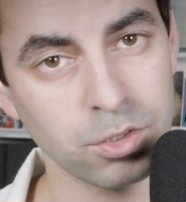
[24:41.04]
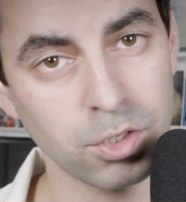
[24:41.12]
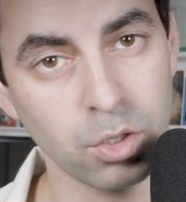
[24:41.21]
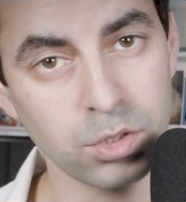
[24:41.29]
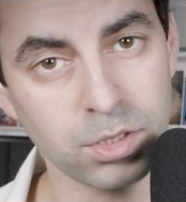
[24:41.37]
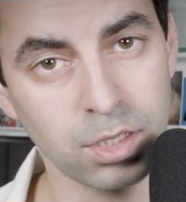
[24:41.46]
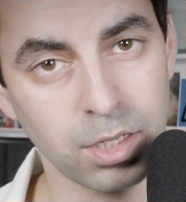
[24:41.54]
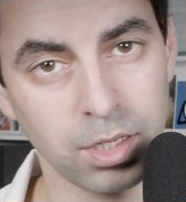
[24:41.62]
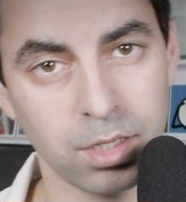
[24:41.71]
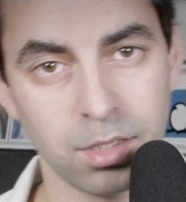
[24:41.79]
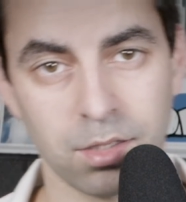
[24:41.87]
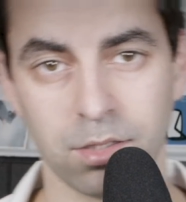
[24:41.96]

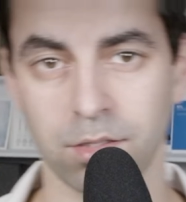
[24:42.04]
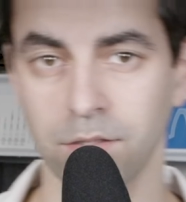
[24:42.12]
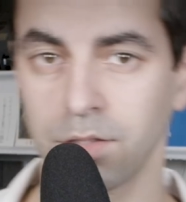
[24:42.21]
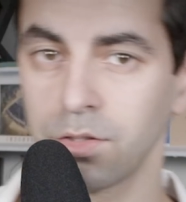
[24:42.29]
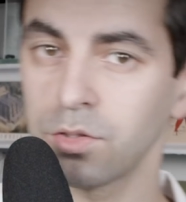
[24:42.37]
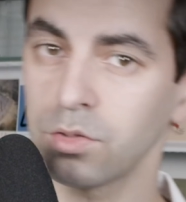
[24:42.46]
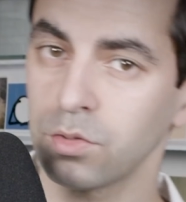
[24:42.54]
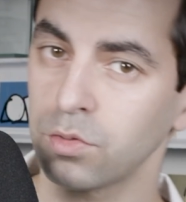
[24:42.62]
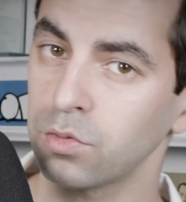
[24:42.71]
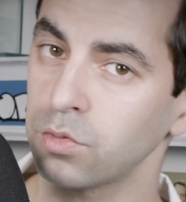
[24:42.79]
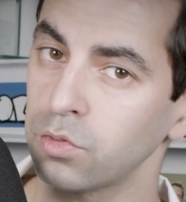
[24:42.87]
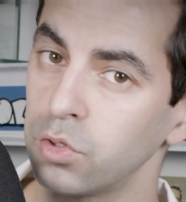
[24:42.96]
Totally
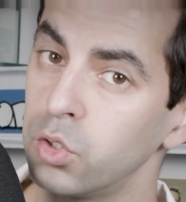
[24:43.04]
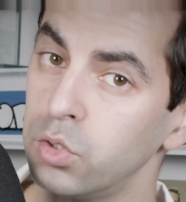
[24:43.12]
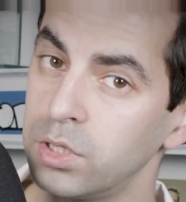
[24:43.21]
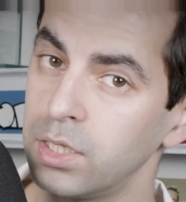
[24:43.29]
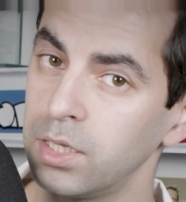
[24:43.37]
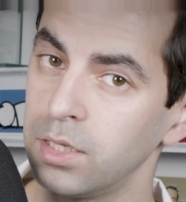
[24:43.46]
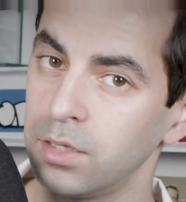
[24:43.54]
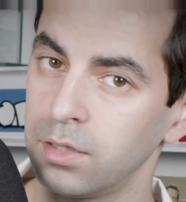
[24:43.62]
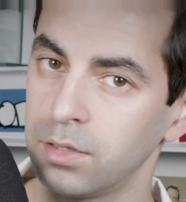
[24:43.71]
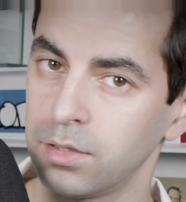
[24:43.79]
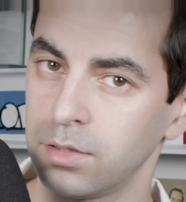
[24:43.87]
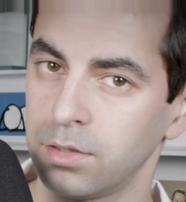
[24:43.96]

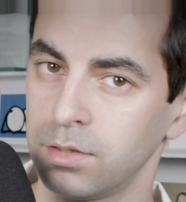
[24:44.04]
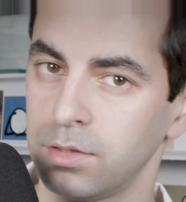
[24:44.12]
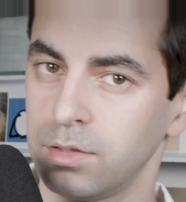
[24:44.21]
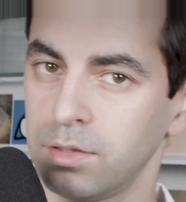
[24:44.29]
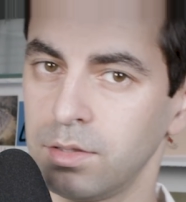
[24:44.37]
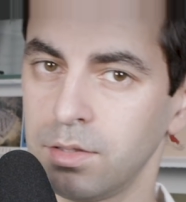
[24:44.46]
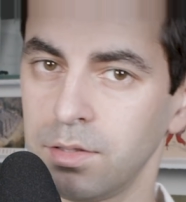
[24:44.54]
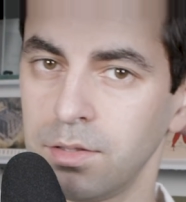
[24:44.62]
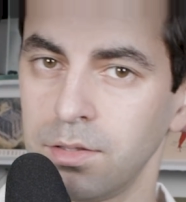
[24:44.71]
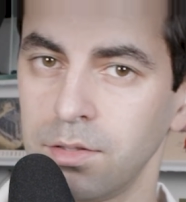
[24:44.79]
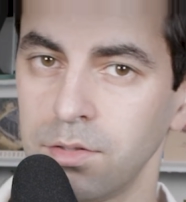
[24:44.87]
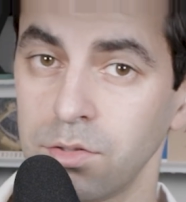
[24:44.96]
routine.
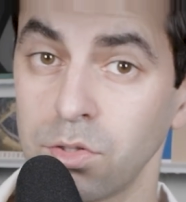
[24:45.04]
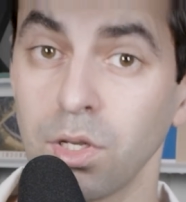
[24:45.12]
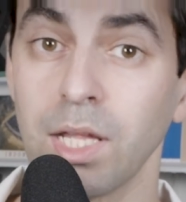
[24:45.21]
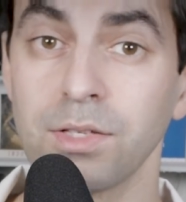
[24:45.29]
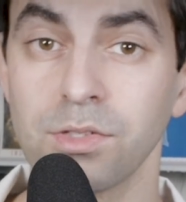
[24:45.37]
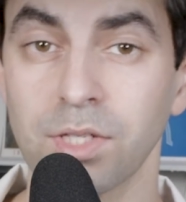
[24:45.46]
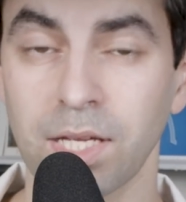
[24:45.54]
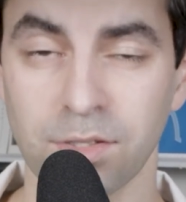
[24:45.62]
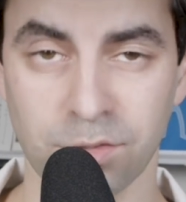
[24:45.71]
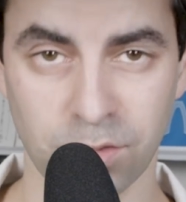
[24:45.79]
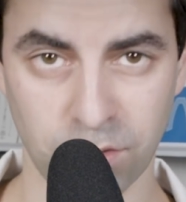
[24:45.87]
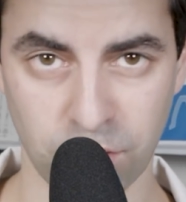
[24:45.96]
So let's
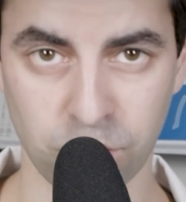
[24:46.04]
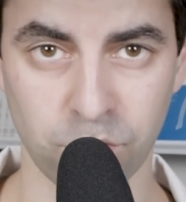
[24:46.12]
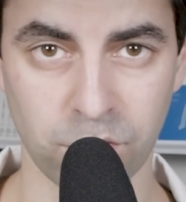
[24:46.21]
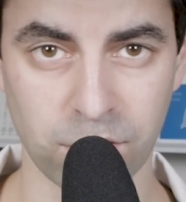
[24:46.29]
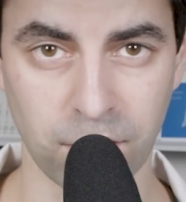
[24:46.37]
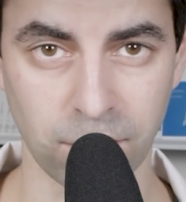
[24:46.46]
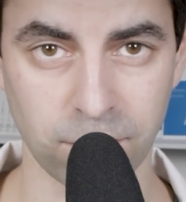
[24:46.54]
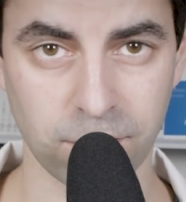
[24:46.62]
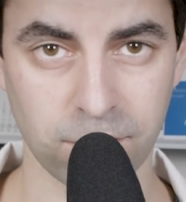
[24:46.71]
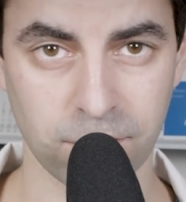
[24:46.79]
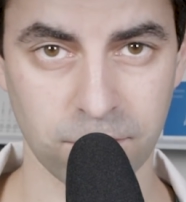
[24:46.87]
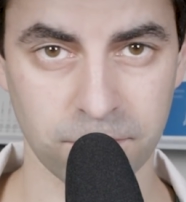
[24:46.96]
get to those
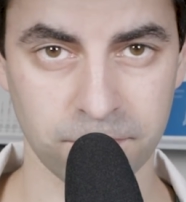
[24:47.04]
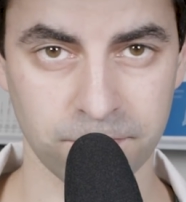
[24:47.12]
results.